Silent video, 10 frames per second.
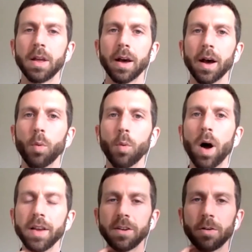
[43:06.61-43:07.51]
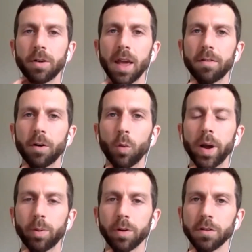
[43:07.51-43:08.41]
Why is it okay for a
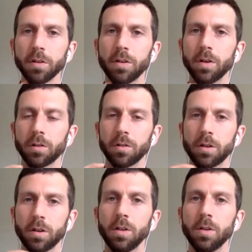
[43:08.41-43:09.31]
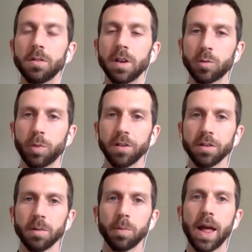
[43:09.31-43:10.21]
white person to use the
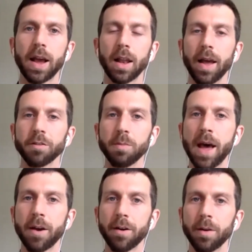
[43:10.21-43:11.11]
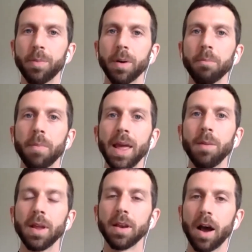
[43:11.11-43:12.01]
expression Black Lives Matter, but
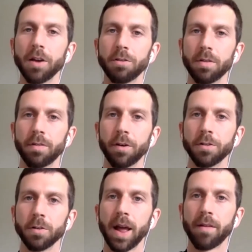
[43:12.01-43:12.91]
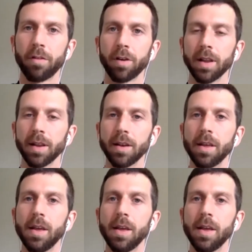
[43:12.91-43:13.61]
maybe not to refer to an African